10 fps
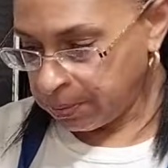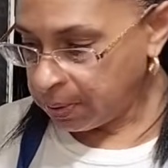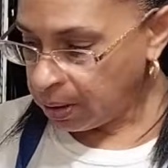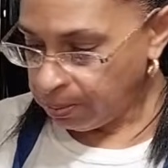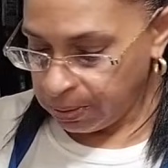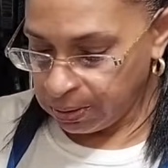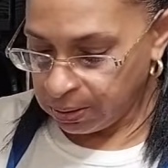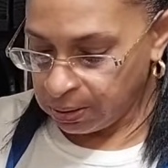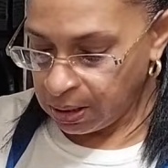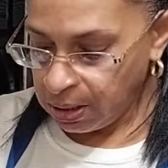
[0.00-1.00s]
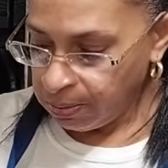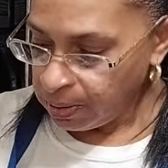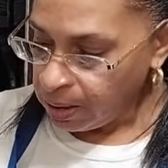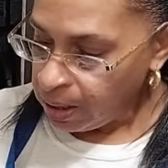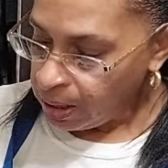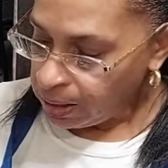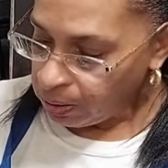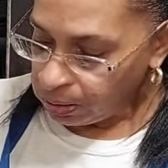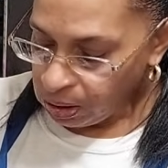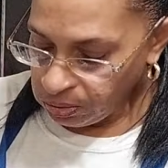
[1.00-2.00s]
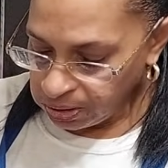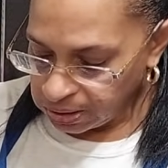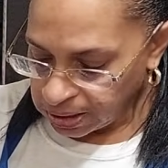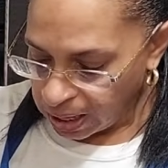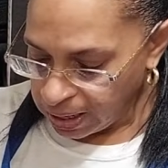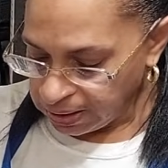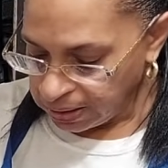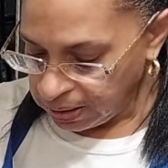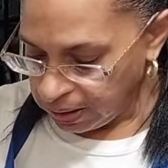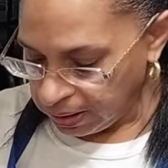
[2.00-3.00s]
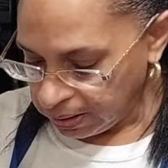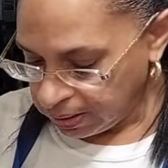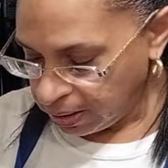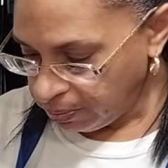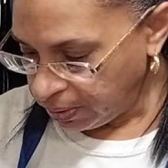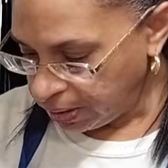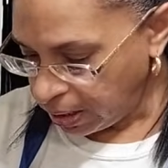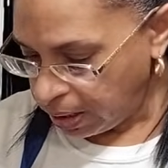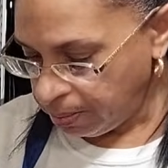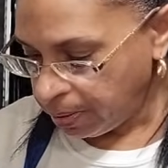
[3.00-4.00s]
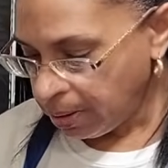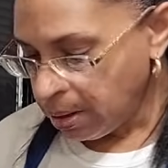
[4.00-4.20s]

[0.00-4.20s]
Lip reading: Take a piece of tape. And I'll close the sides and the ends up with tape.